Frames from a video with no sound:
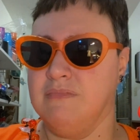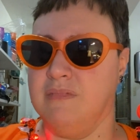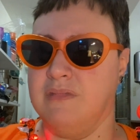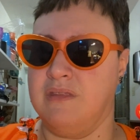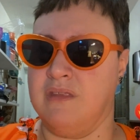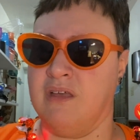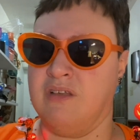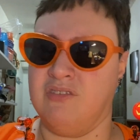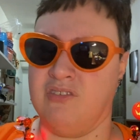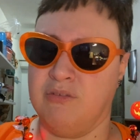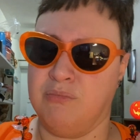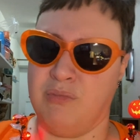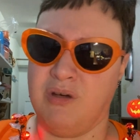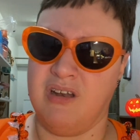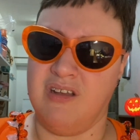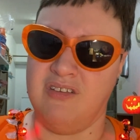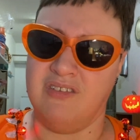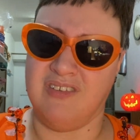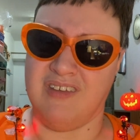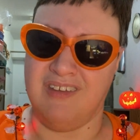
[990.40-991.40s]
Not
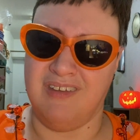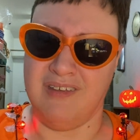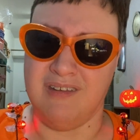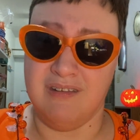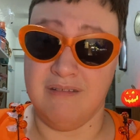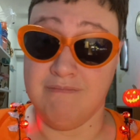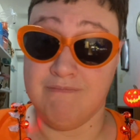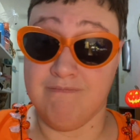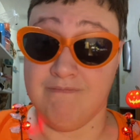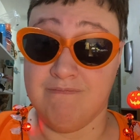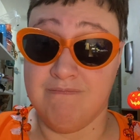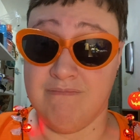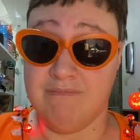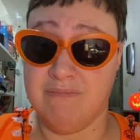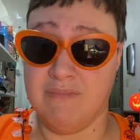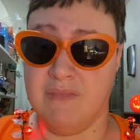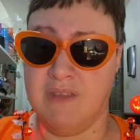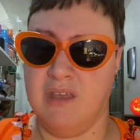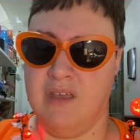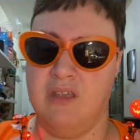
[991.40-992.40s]
somebody's kid.
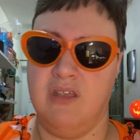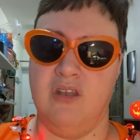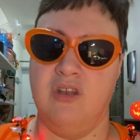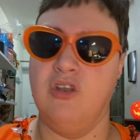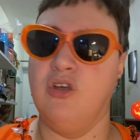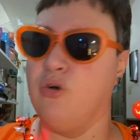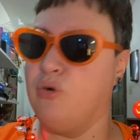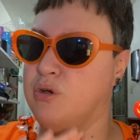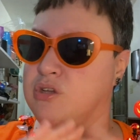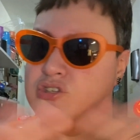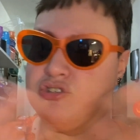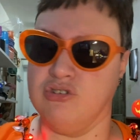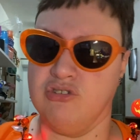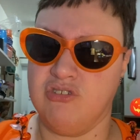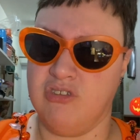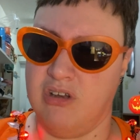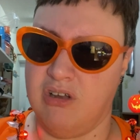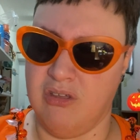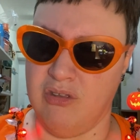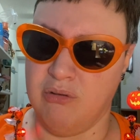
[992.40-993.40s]
No interest
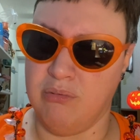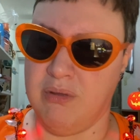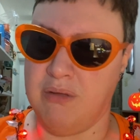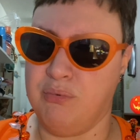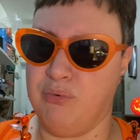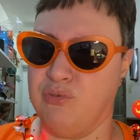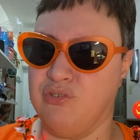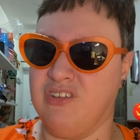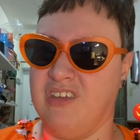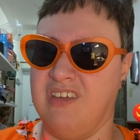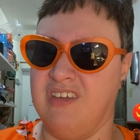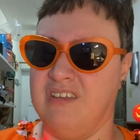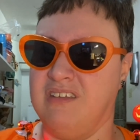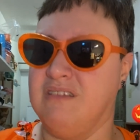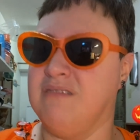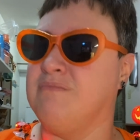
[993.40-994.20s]
in other people's kid.